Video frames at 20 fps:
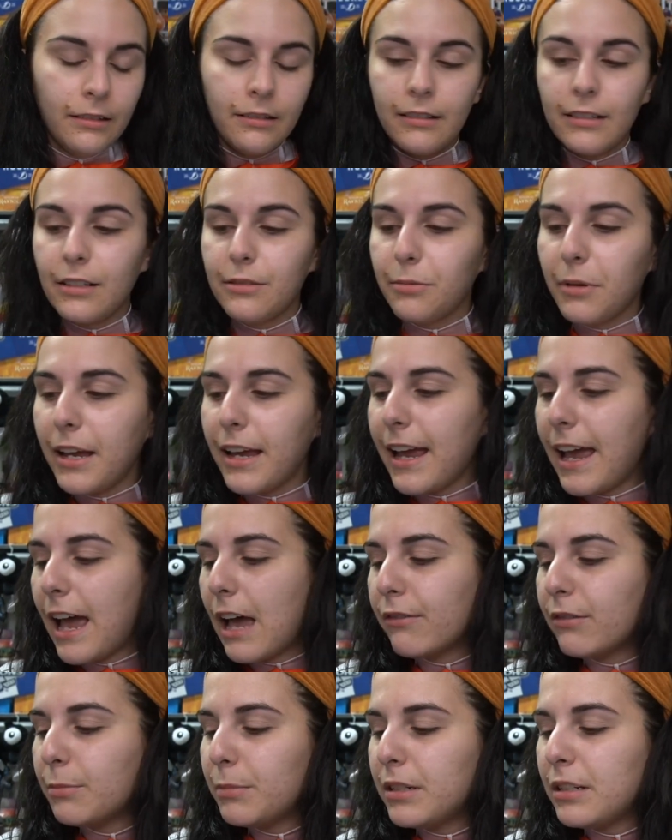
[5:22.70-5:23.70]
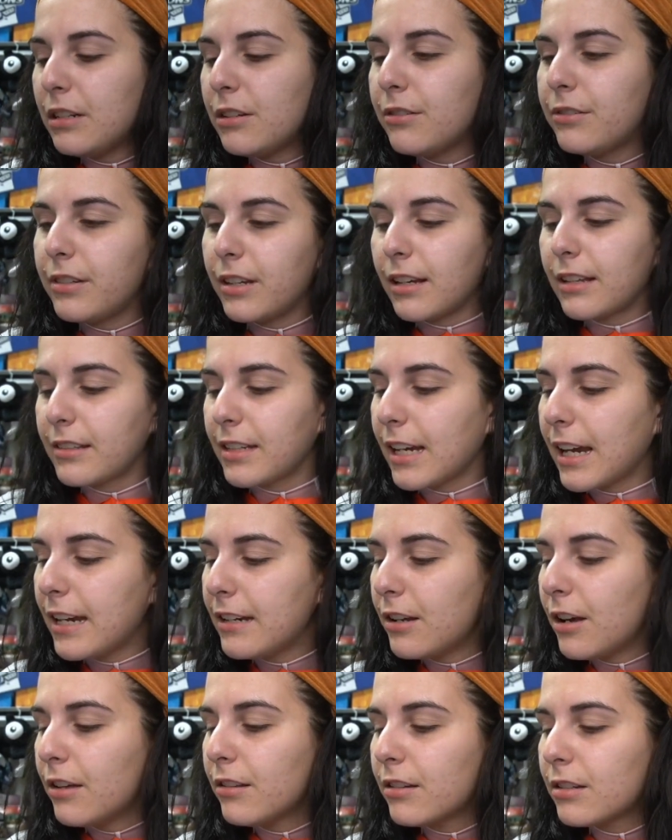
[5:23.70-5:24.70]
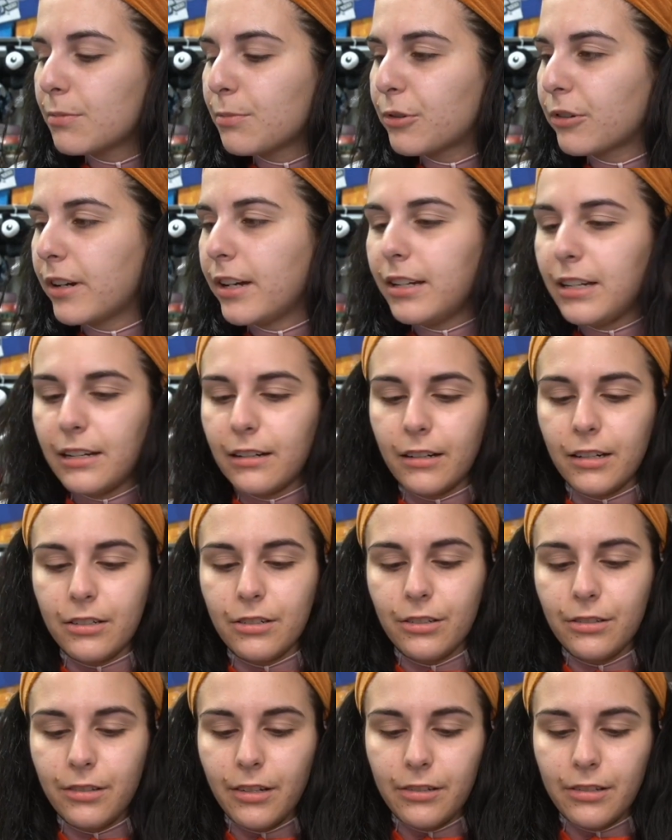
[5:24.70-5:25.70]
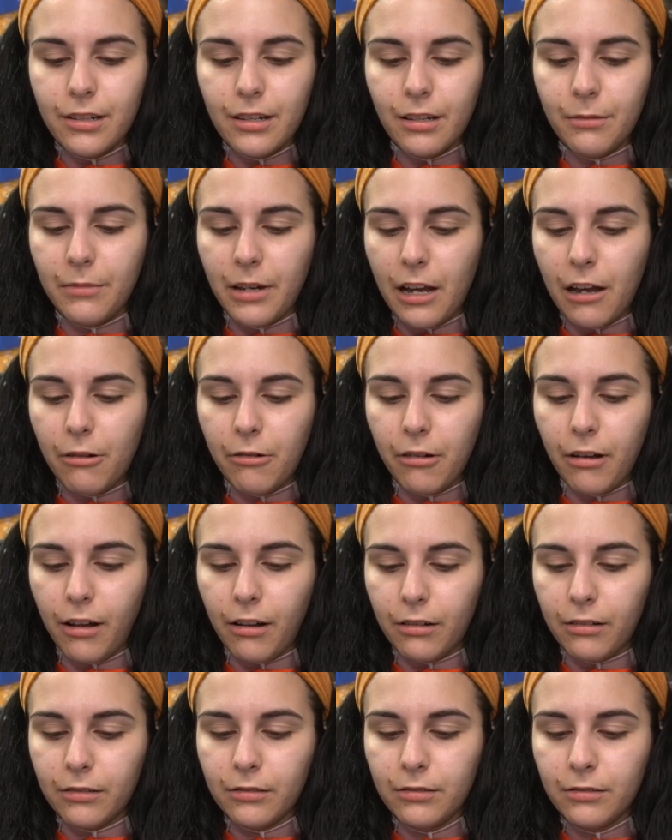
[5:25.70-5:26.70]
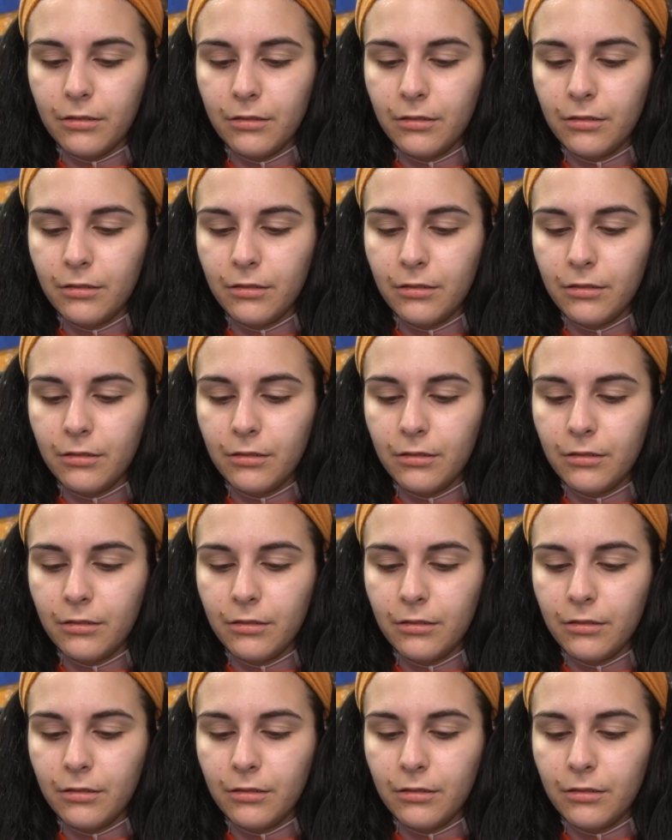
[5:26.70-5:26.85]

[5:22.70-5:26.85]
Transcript: That's why I haven't been using. It's like I know there's more in here, it just doesn't come out well.